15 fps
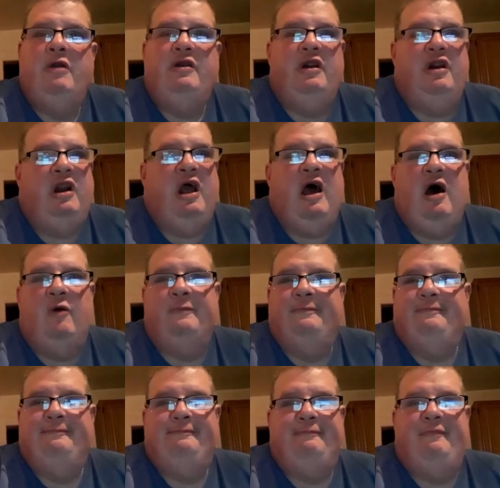No,
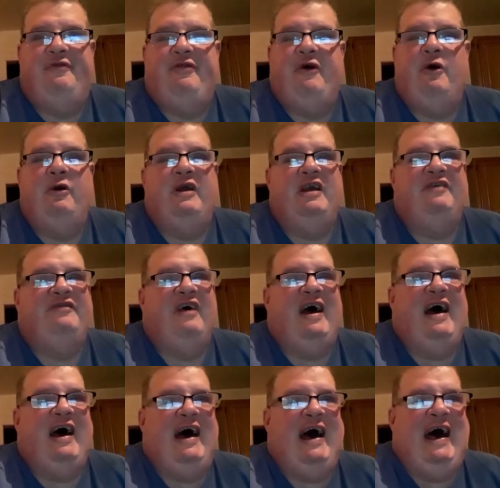30s.
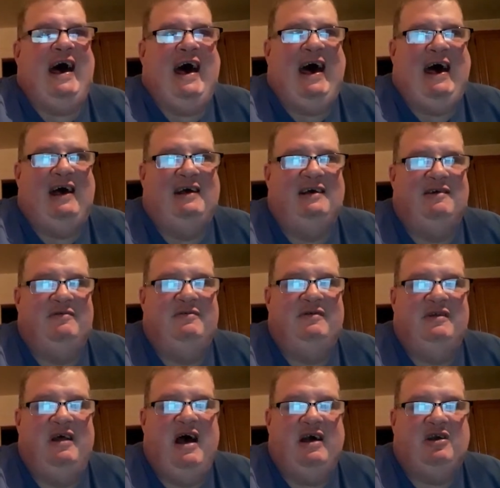Ah,
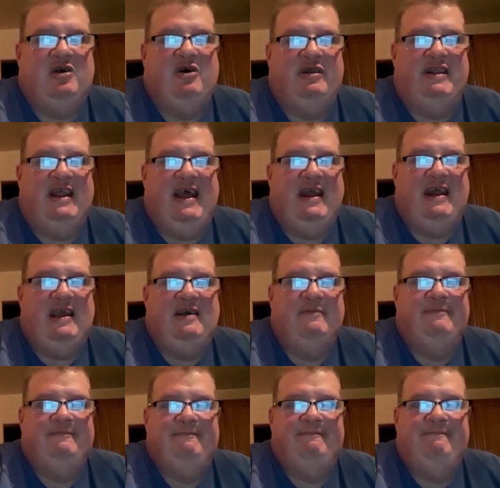not good, lady.
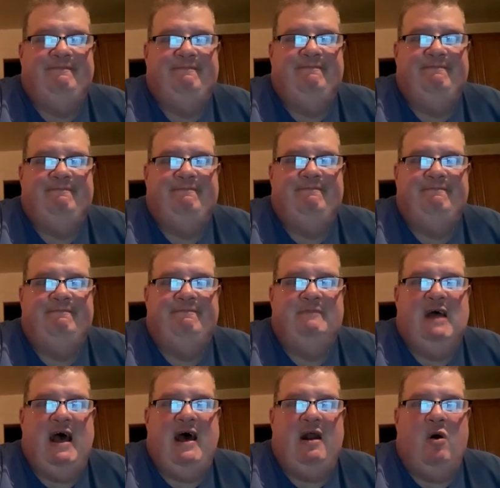
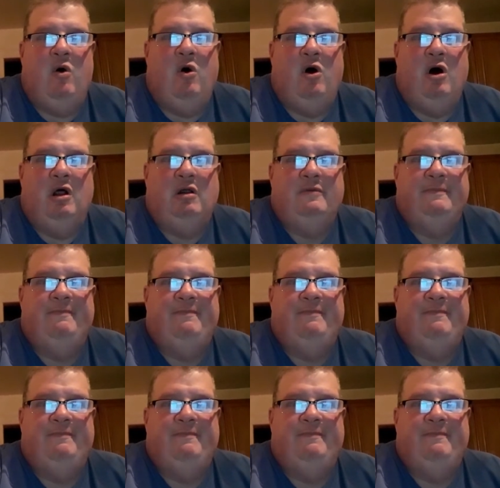At all.